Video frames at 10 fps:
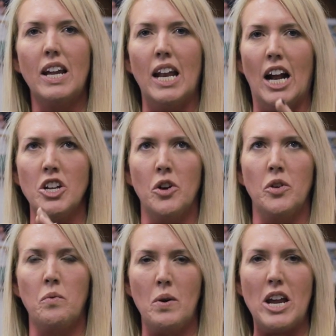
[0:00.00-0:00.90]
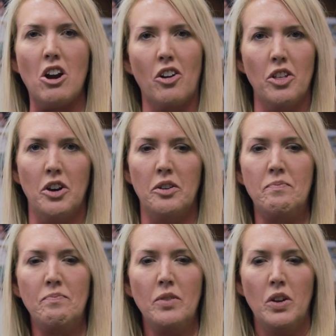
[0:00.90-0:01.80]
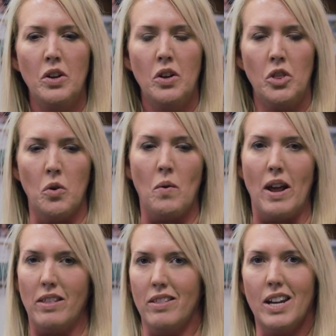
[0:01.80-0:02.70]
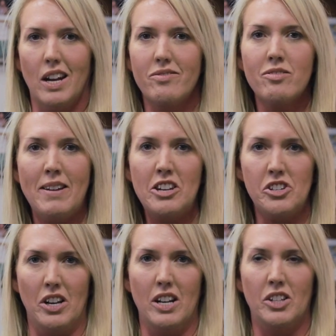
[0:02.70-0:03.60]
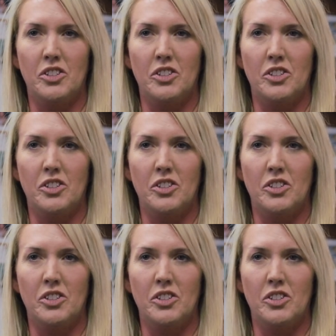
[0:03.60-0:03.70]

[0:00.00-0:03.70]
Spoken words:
and I know that we are the way that they get information. And